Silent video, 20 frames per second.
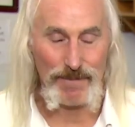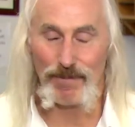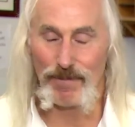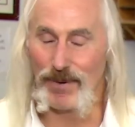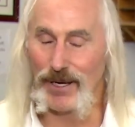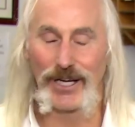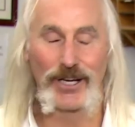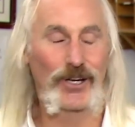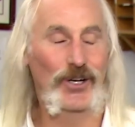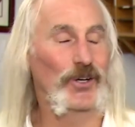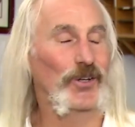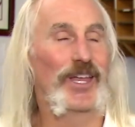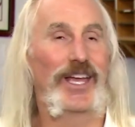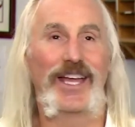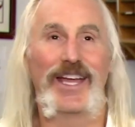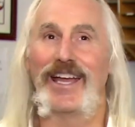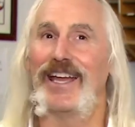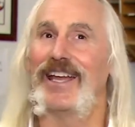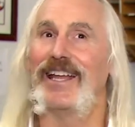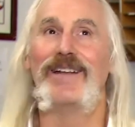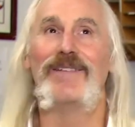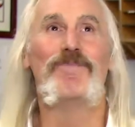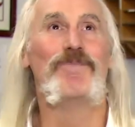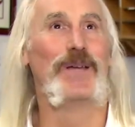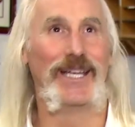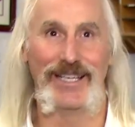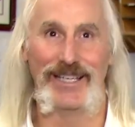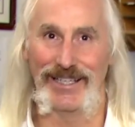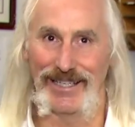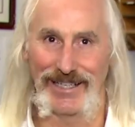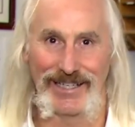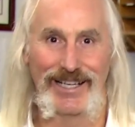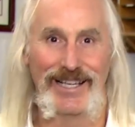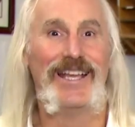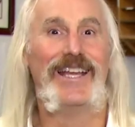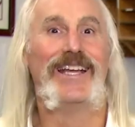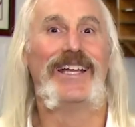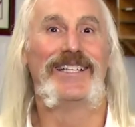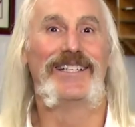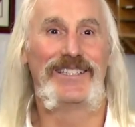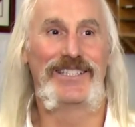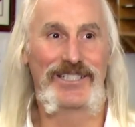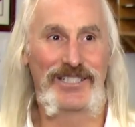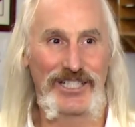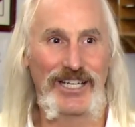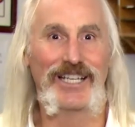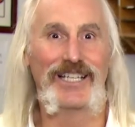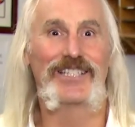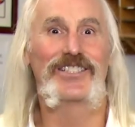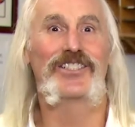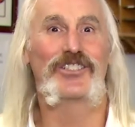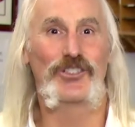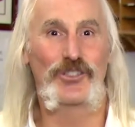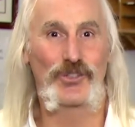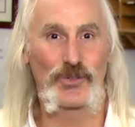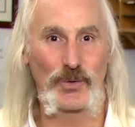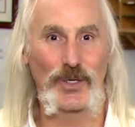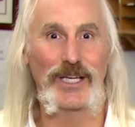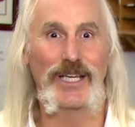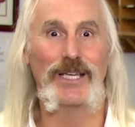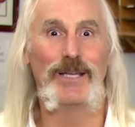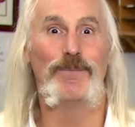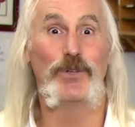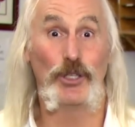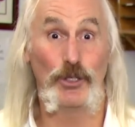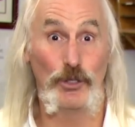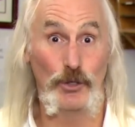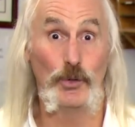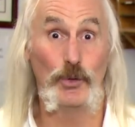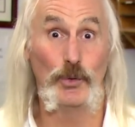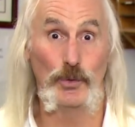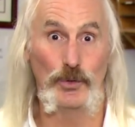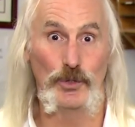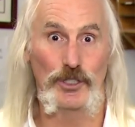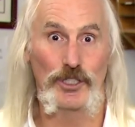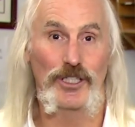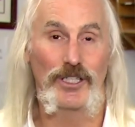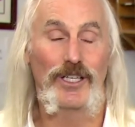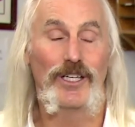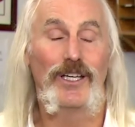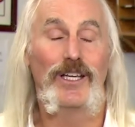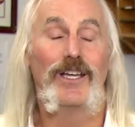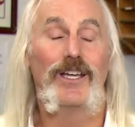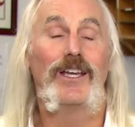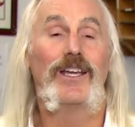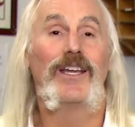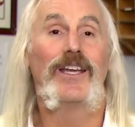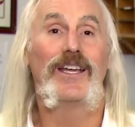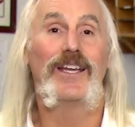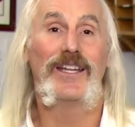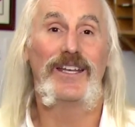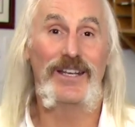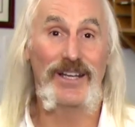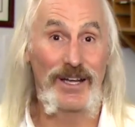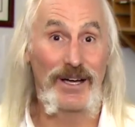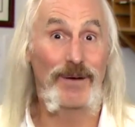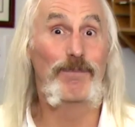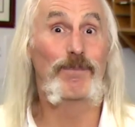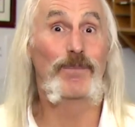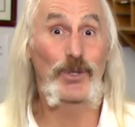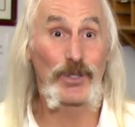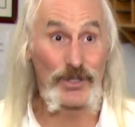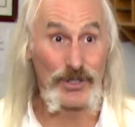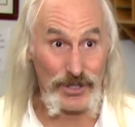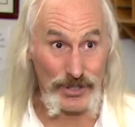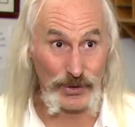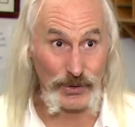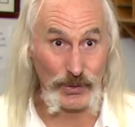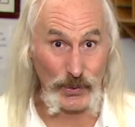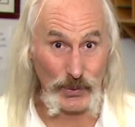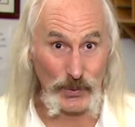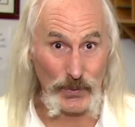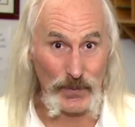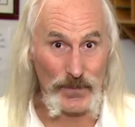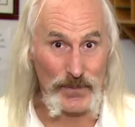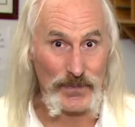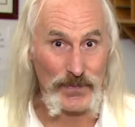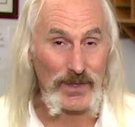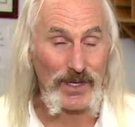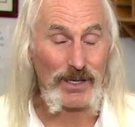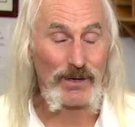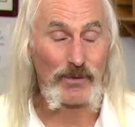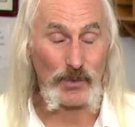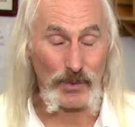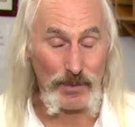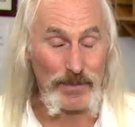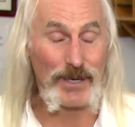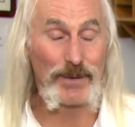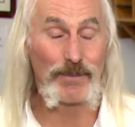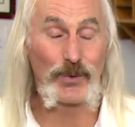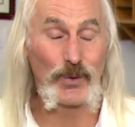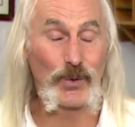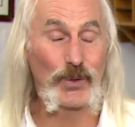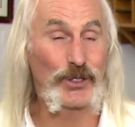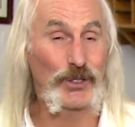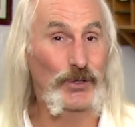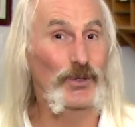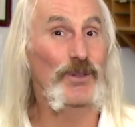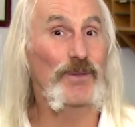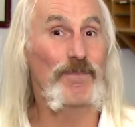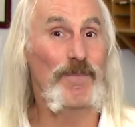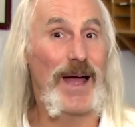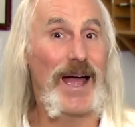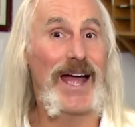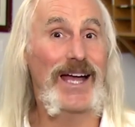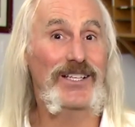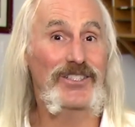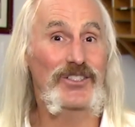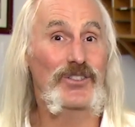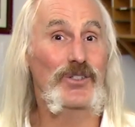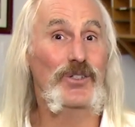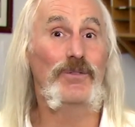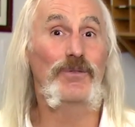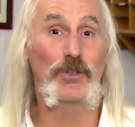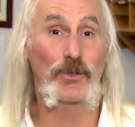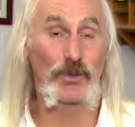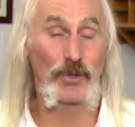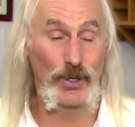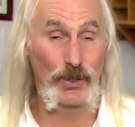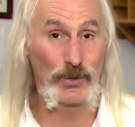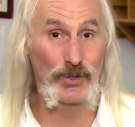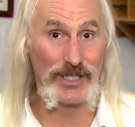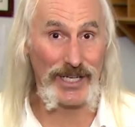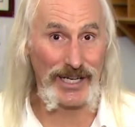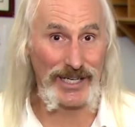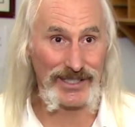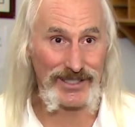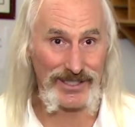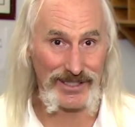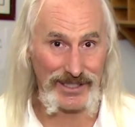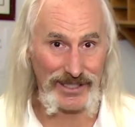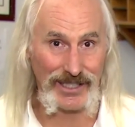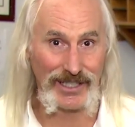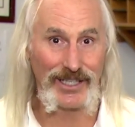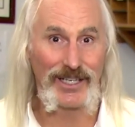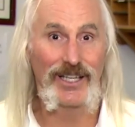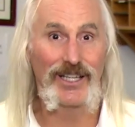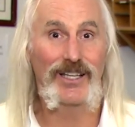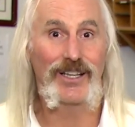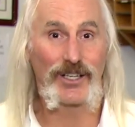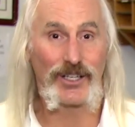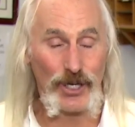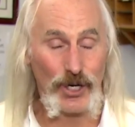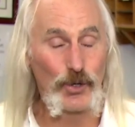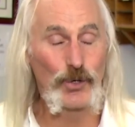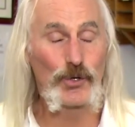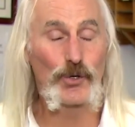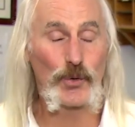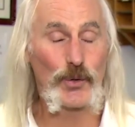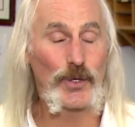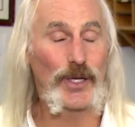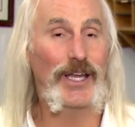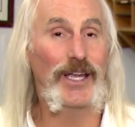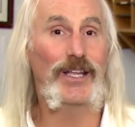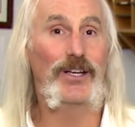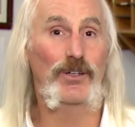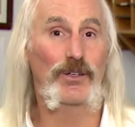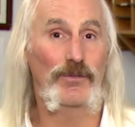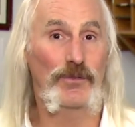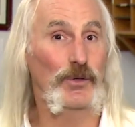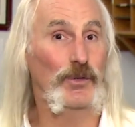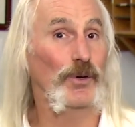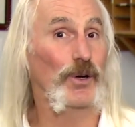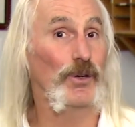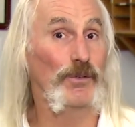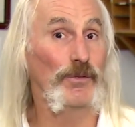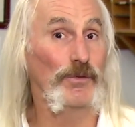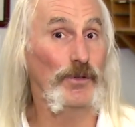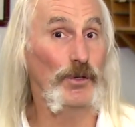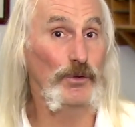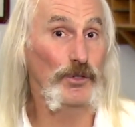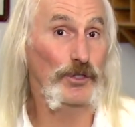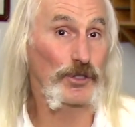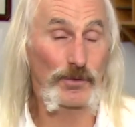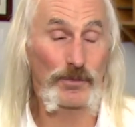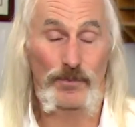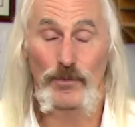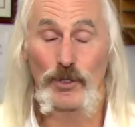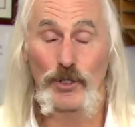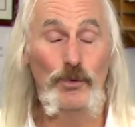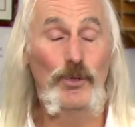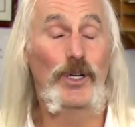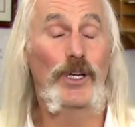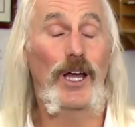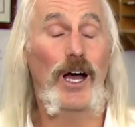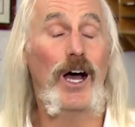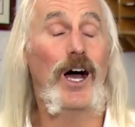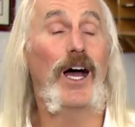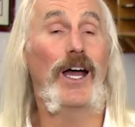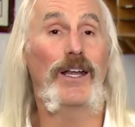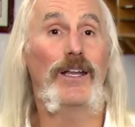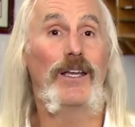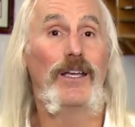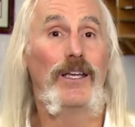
Bigger than big. Just dream huge. Number 2, remember, you're the master of your own destiny, the co-creator of your own future, you and God.